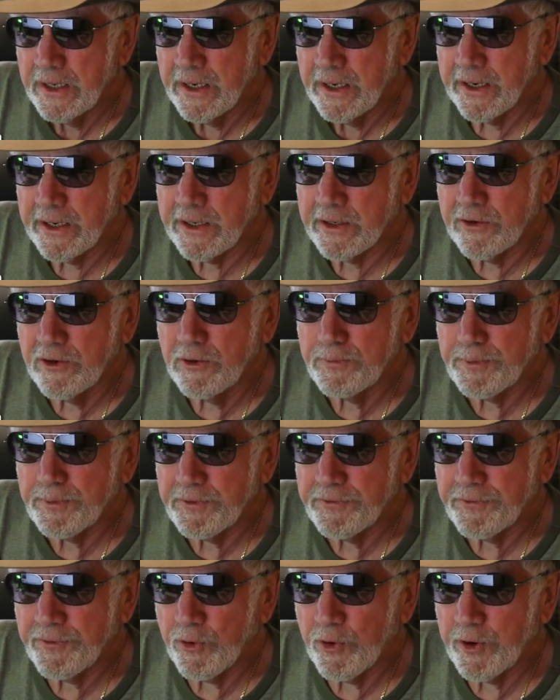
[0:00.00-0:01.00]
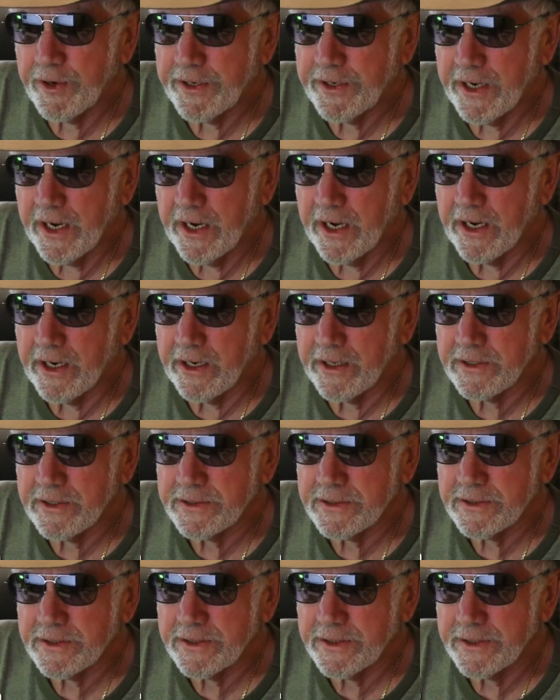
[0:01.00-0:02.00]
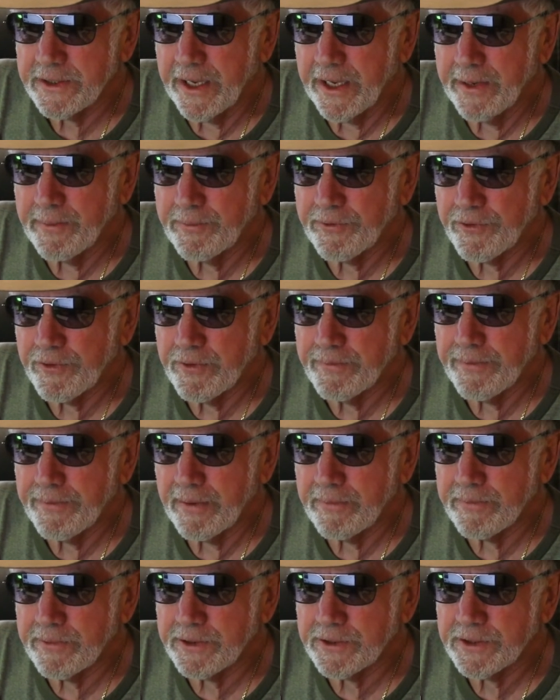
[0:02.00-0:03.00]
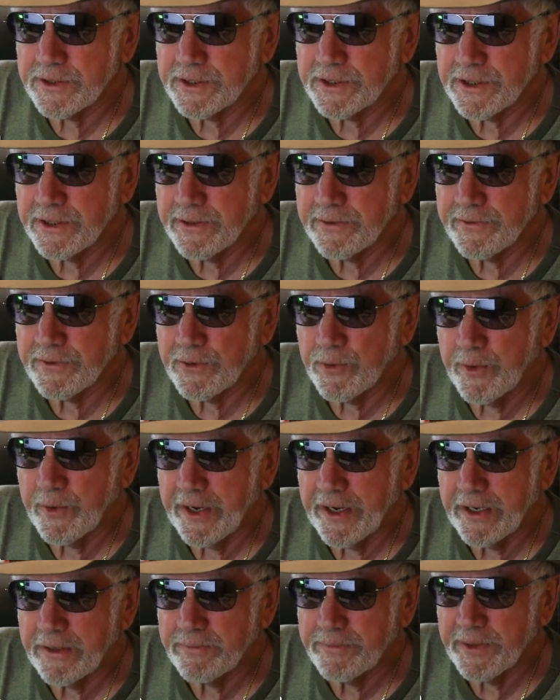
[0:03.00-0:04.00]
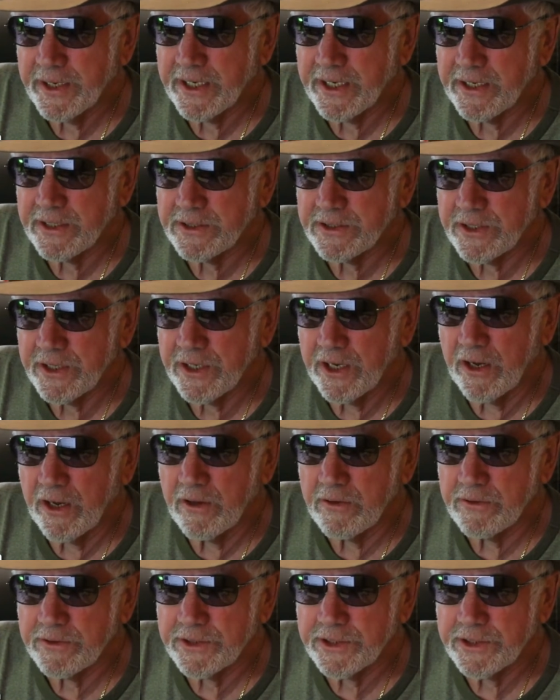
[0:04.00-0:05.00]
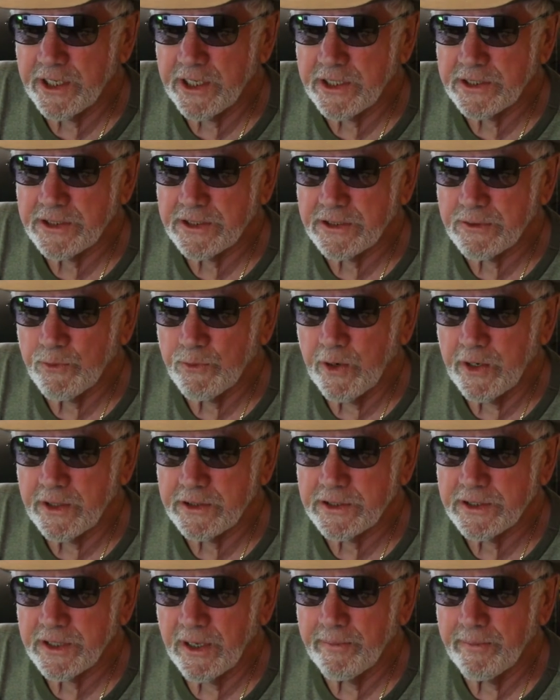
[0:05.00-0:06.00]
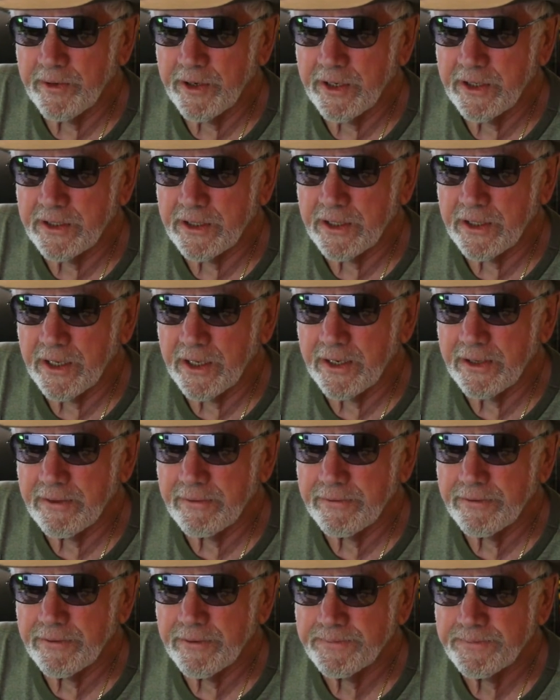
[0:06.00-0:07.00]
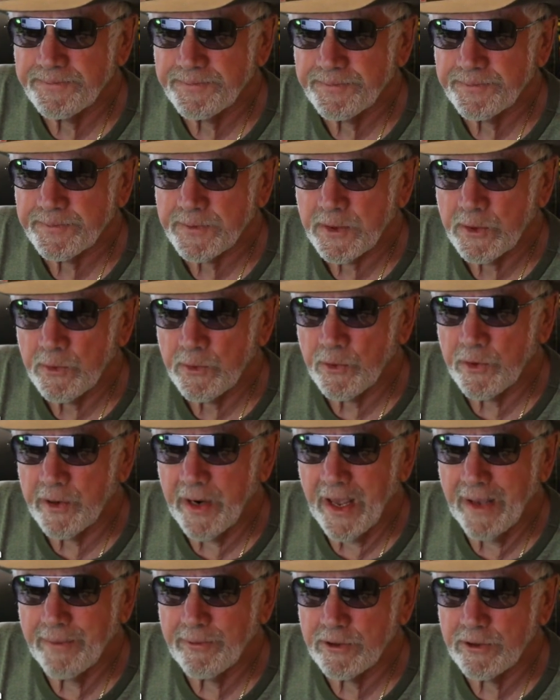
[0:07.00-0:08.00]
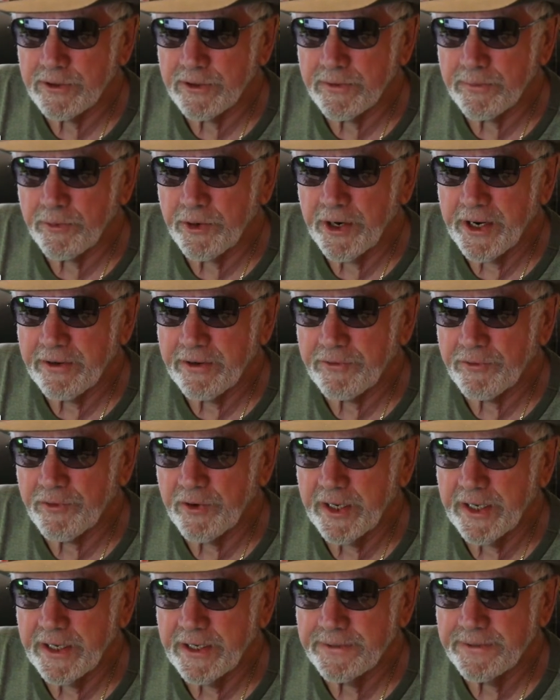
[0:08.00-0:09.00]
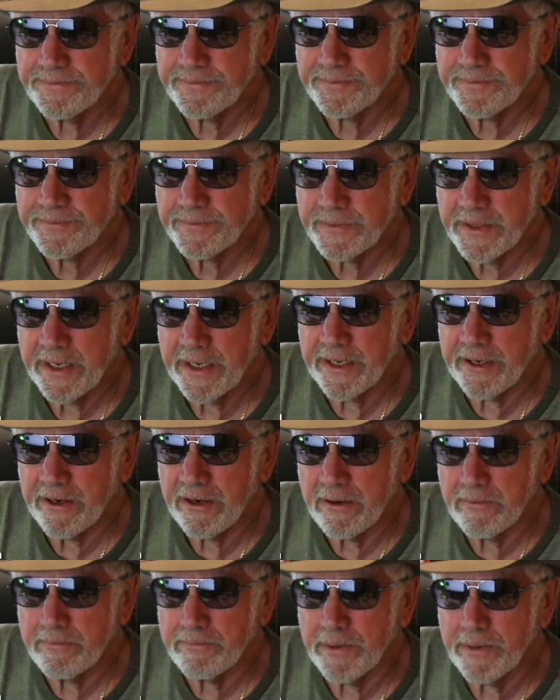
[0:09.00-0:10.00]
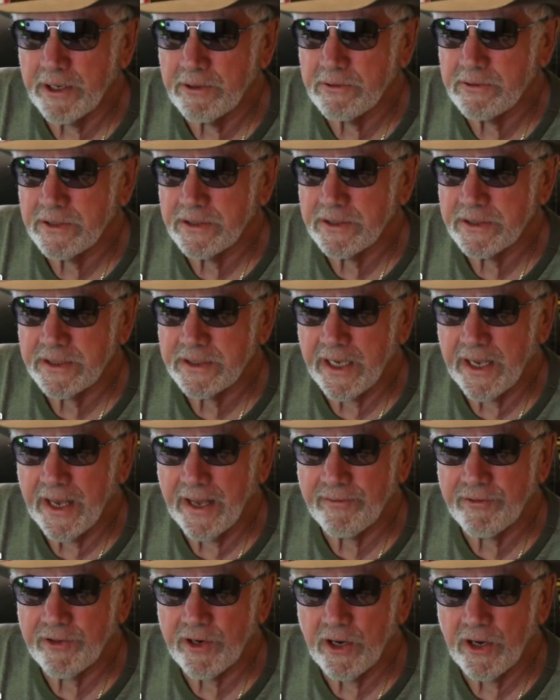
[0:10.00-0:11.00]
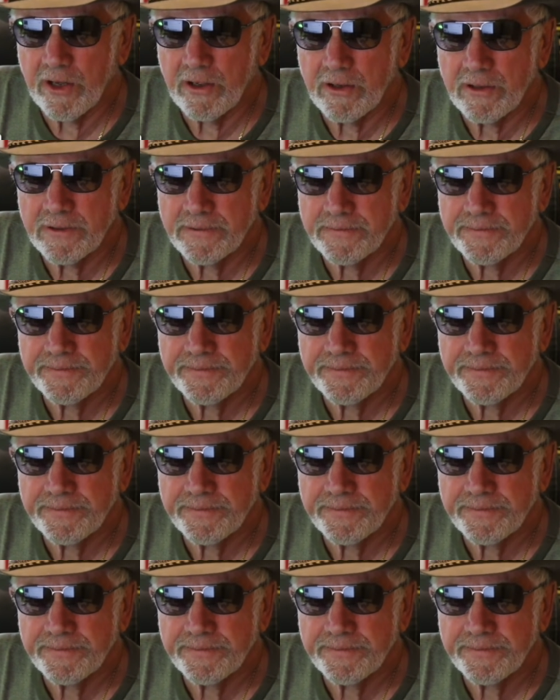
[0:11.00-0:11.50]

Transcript: A group of four dogs named for members of Queen because they all just want somebody to love, were able to break free and are about to have it all.